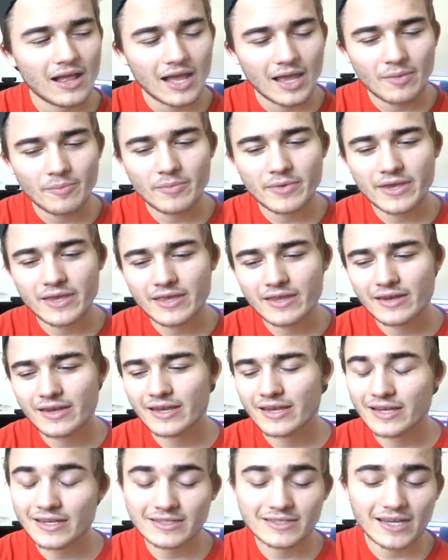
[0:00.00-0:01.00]
I mean,
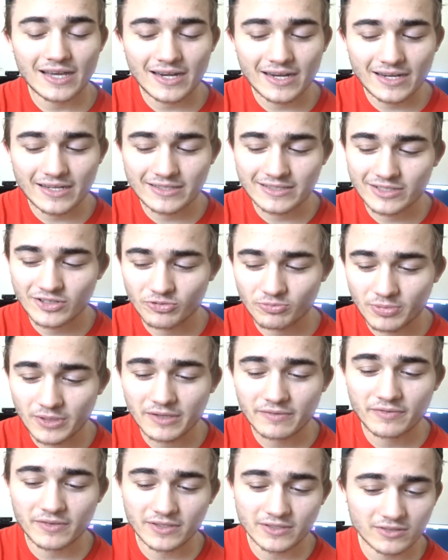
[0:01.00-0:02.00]
it is kind of considered
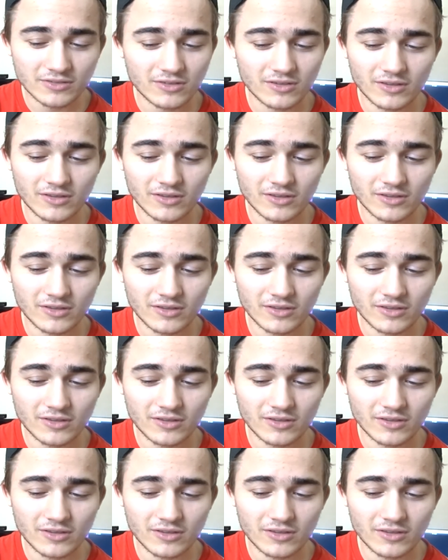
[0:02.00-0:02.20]
beef because,